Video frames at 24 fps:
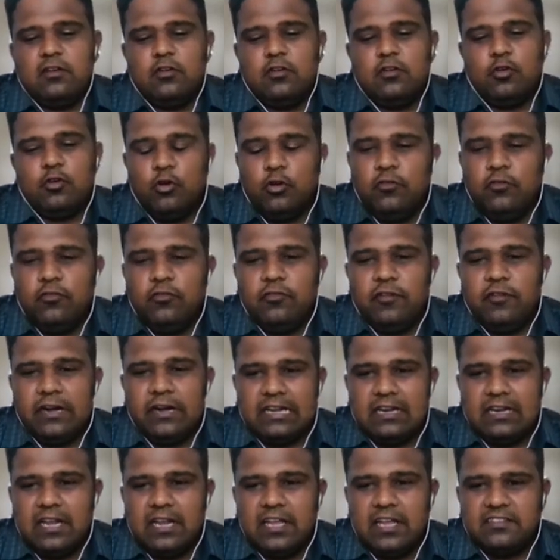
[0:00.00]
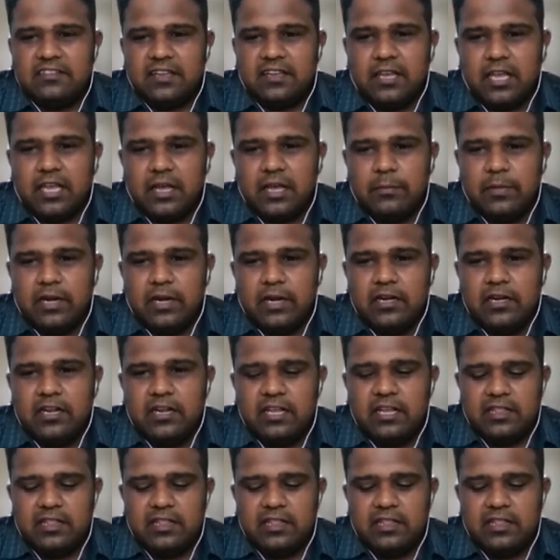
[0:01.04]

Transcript: good fertilizing ability.